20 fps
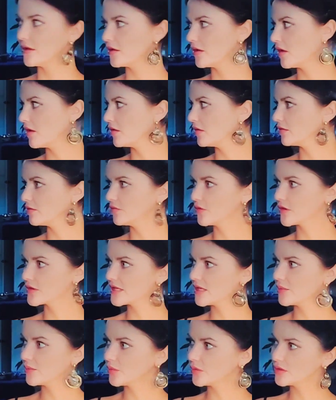uh, for
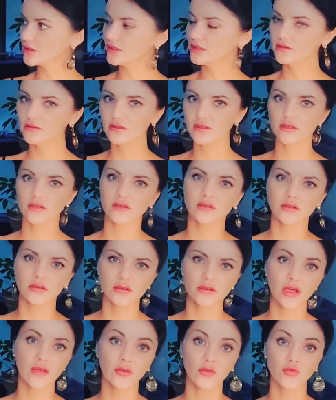example, in the
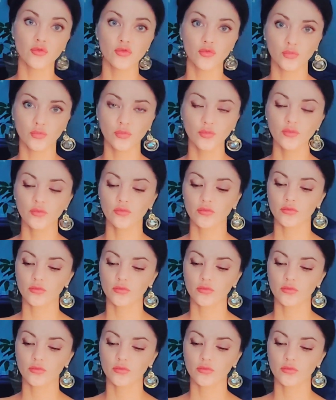another room.